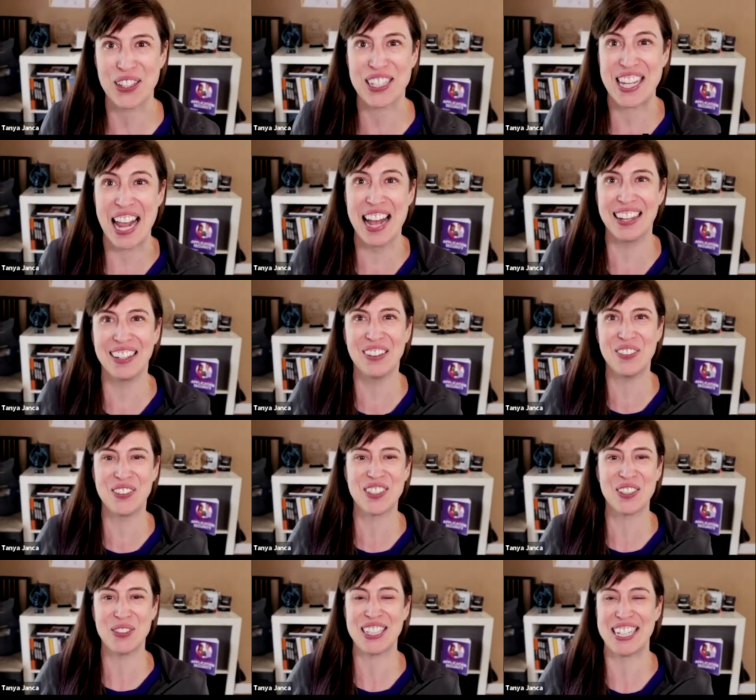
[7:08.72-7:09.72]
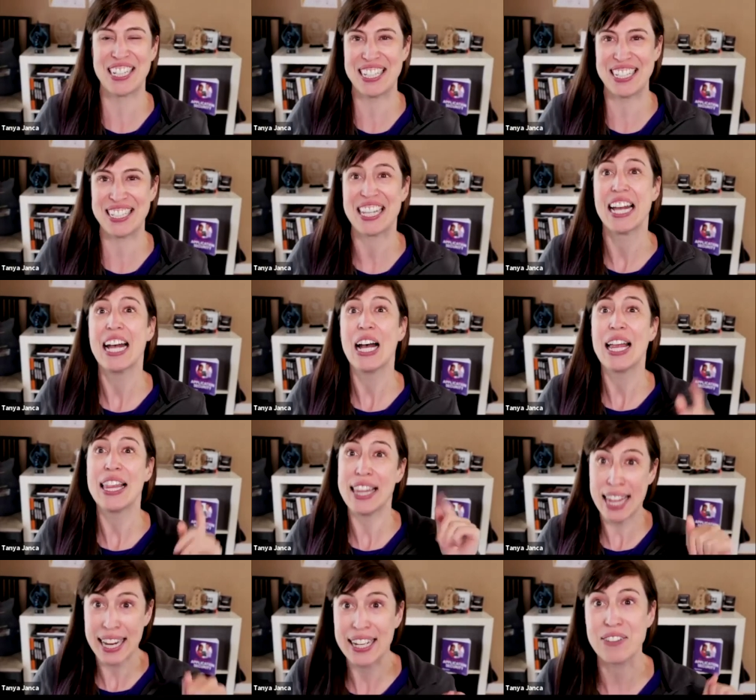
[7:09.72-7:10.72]
devs because
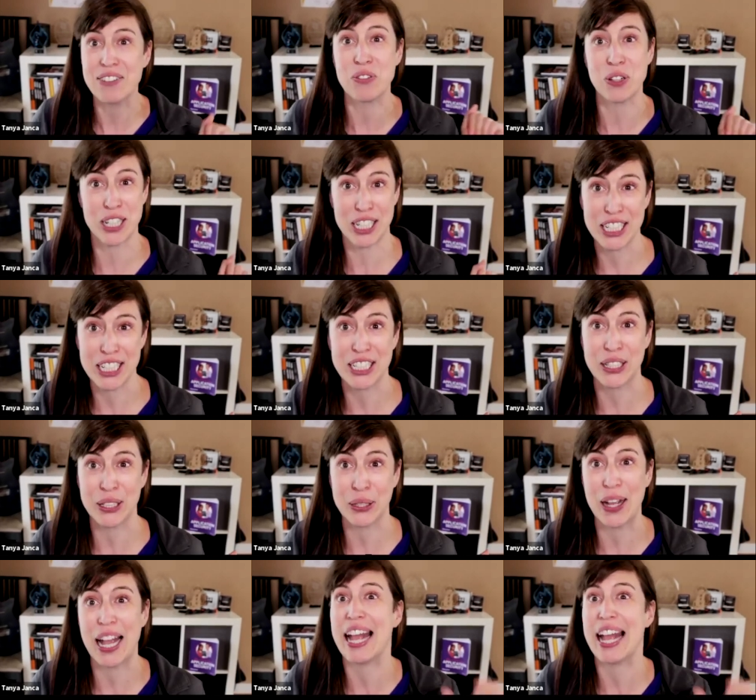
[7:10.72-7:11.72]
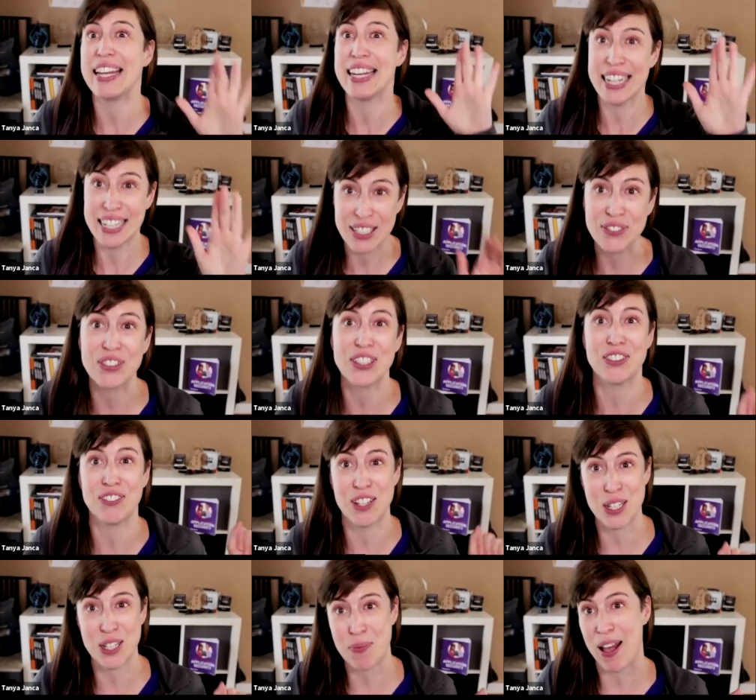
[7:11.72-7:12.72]
they have work to do and it's full of
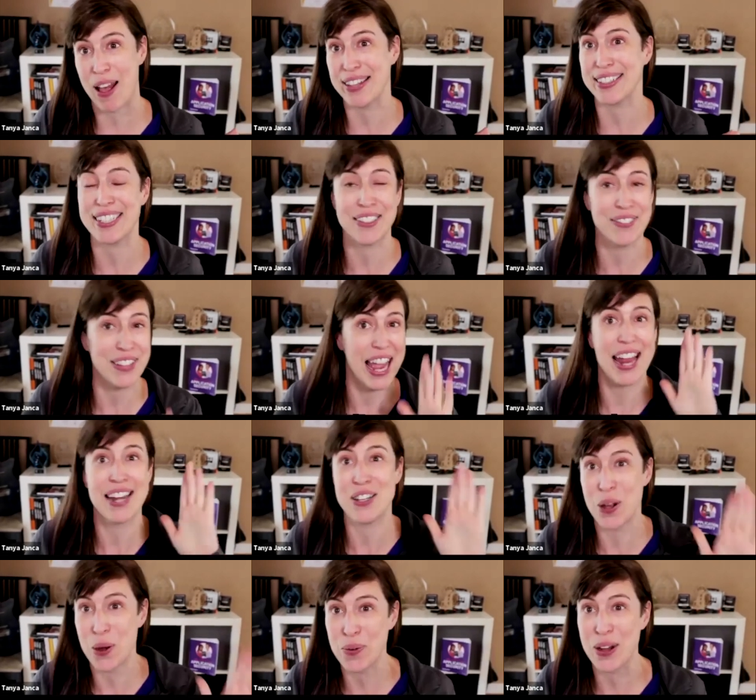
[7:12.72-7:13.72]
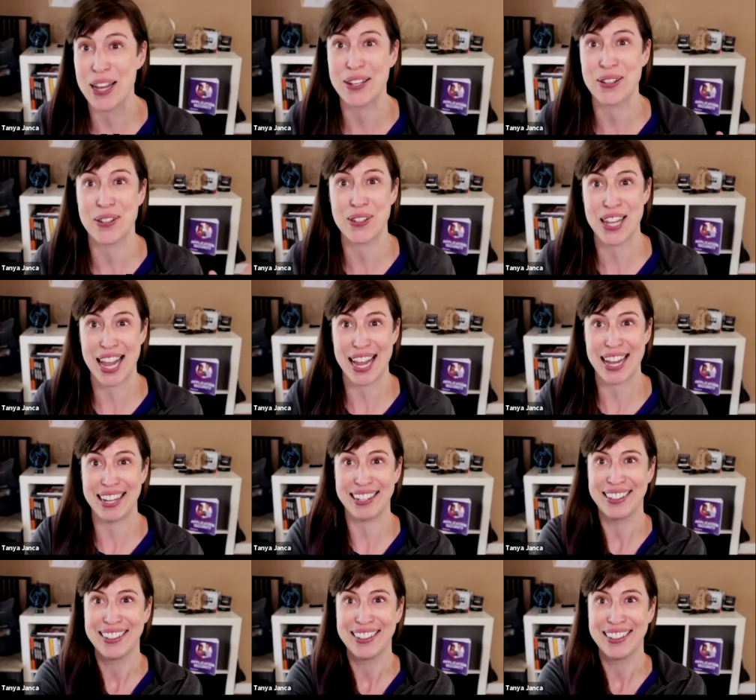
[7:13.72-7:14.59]
false positives and no way jose